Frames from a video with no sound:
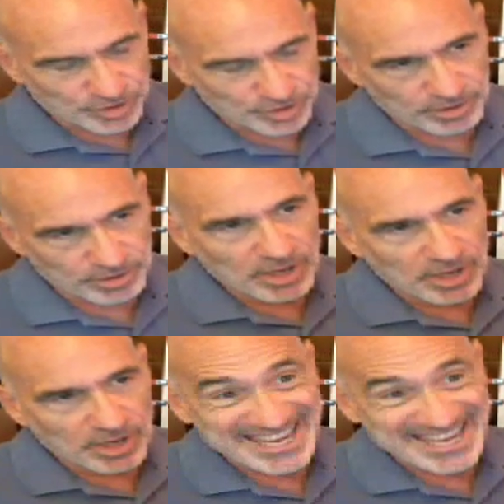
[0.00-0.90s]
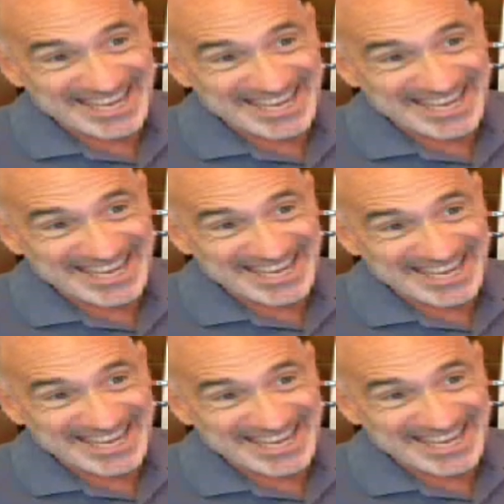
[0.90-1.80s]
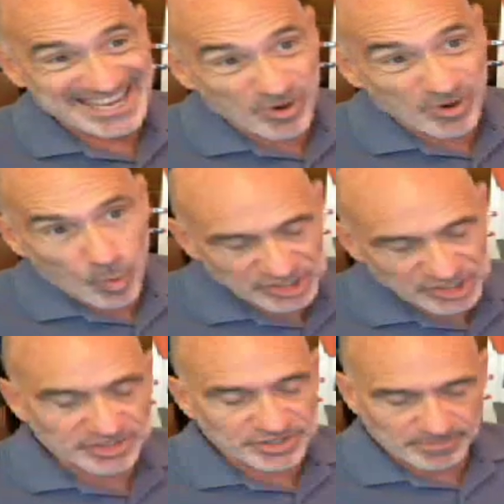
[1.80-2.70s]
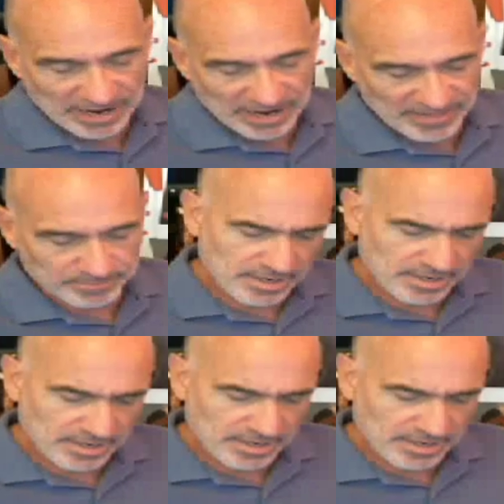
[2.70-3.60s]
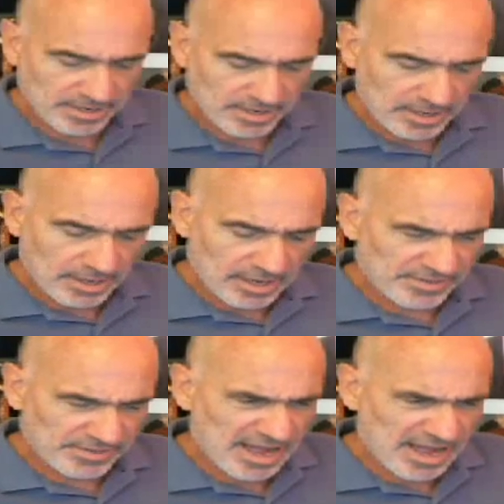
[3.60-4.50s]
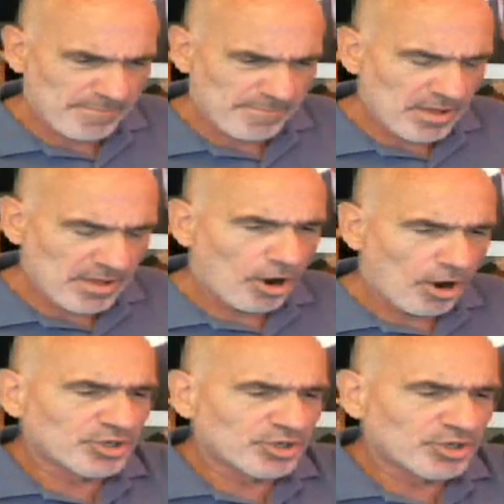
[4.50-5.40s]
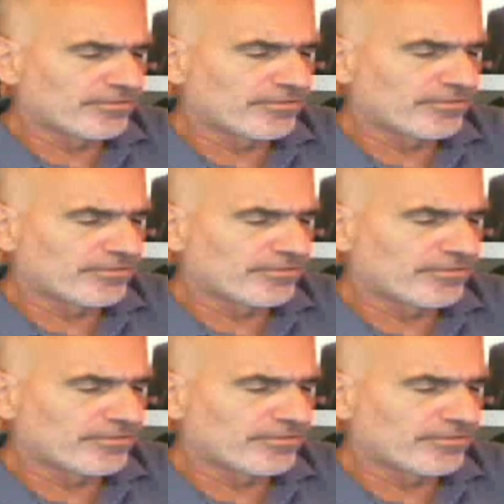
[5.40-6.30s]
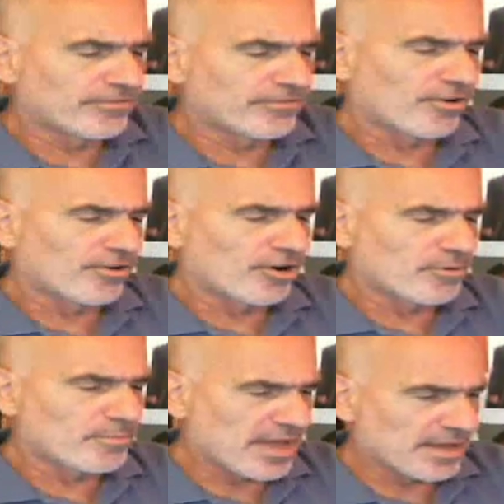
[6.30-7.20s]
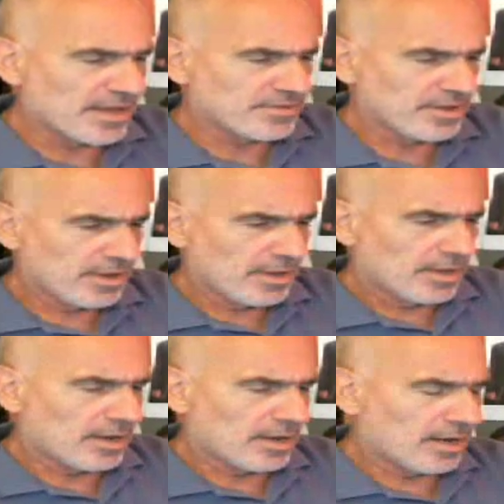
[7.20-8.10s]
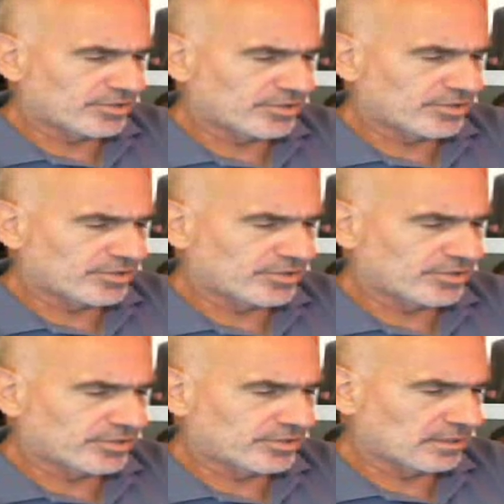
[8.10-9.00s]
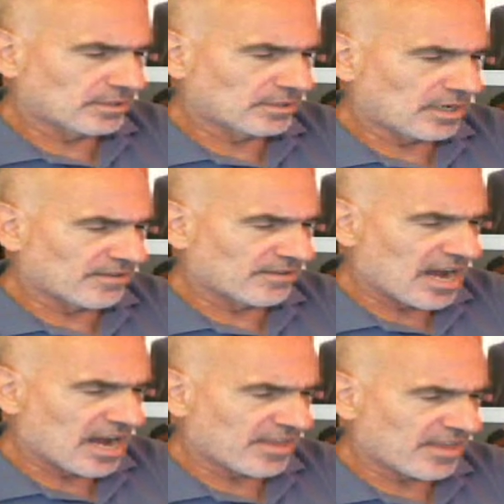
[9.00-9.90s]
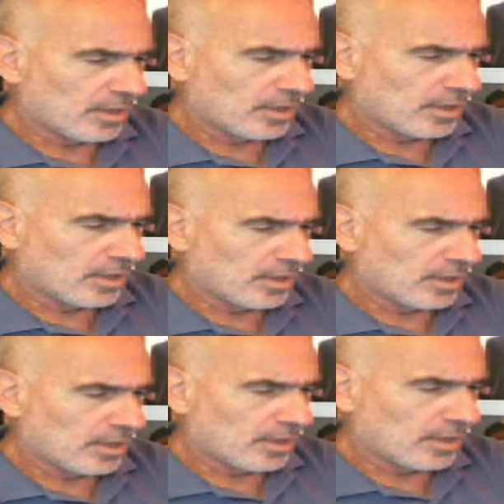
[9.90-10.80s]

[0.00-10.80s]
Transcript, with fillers: her important key questions about that plan. Uh, Tom also is in a large uh, firm and uh, has uh, a lot of contacts with